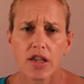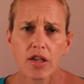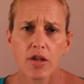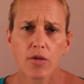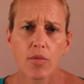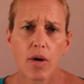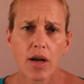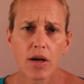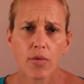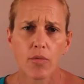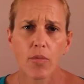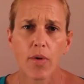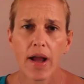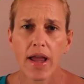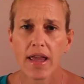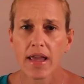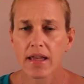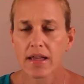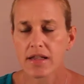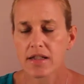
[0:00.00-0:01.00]
You want to
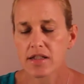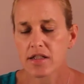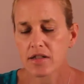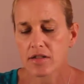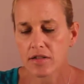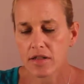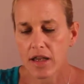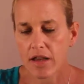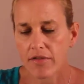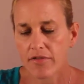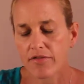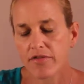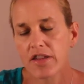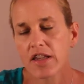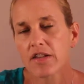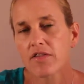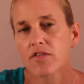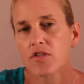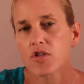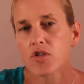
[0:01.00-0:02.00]
wait until that
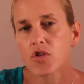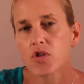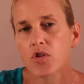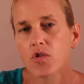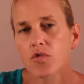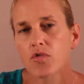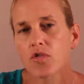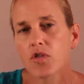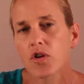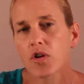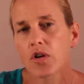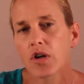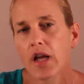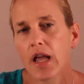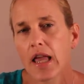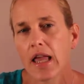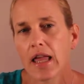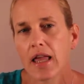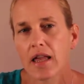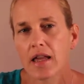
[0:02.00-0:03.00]
fever's over
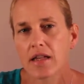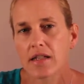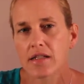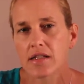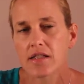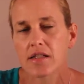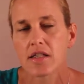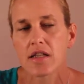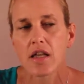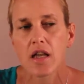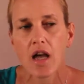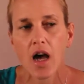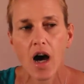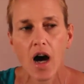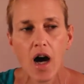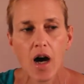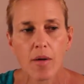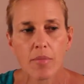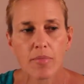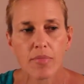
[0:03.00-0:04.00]
and
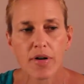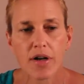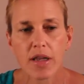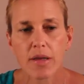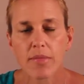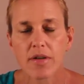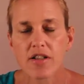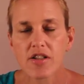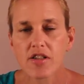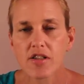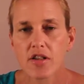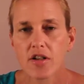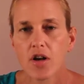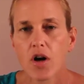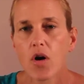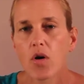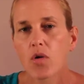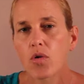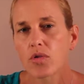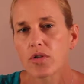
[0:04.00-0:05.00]
pretty much the
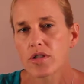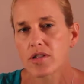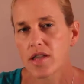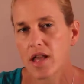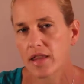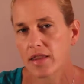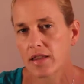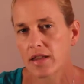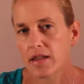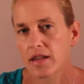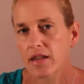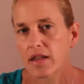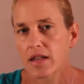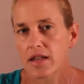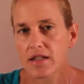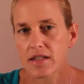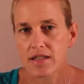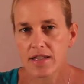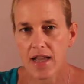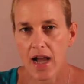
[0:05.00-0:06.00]
cold is on the
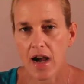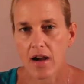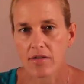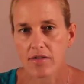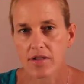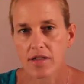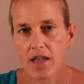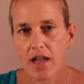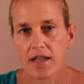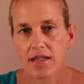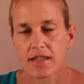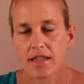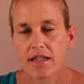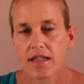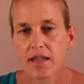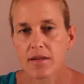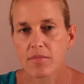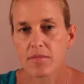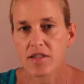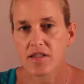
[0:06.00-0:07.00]
downside to
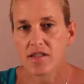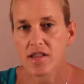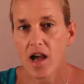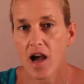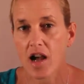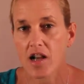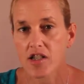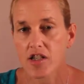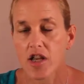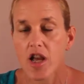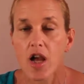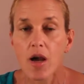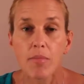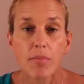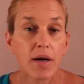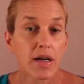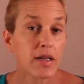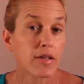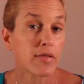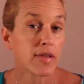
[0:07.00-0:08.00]
get massage.
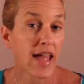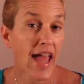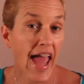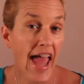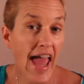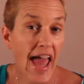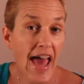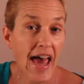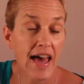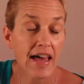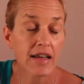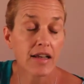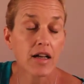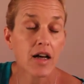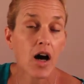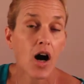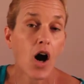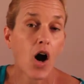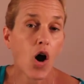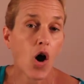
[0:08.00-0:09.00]
But you can
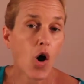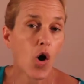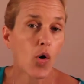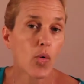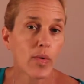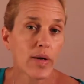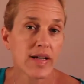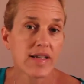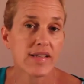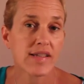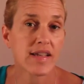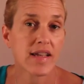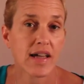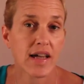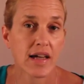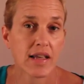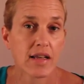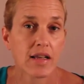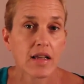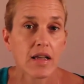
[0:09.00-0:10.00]
always
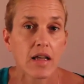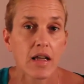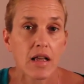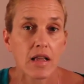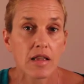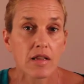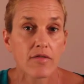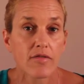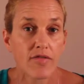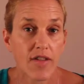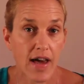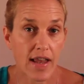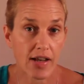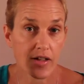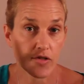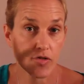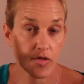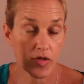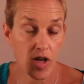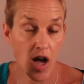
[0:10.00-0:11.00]
get
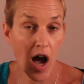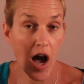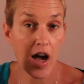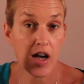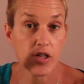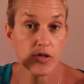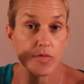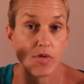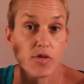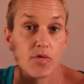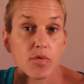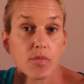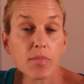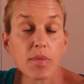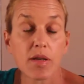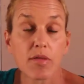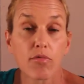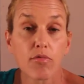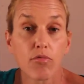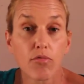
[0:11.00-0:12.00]
lymphatic drainage, which would
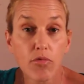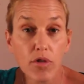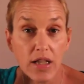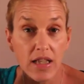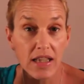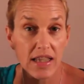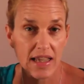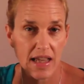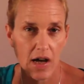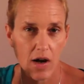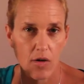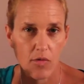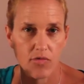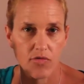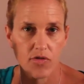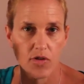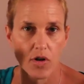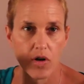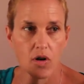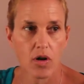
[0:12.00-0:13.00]
be really
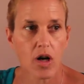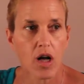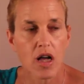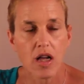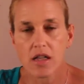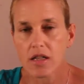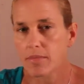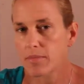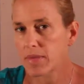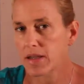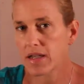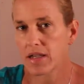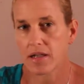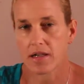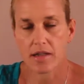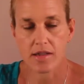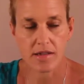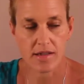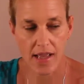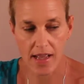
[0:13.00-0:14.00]
helpful,
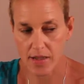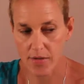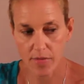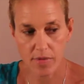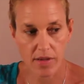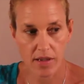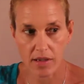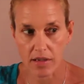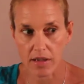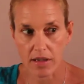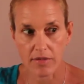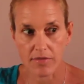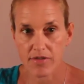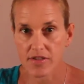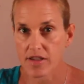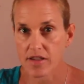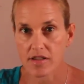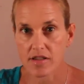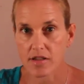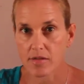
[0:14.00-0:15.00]
because that's what the lymph
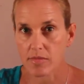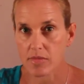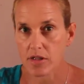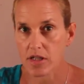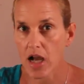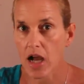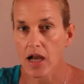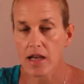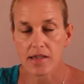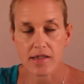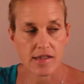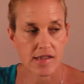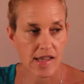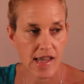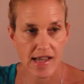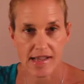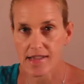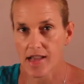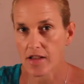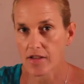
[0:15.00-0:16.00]
system does. It
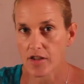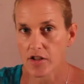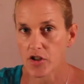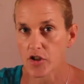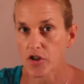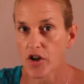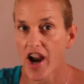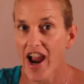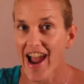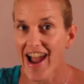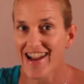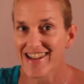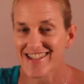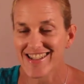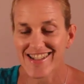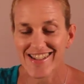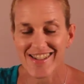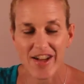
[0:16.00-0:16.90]
takes out the trash.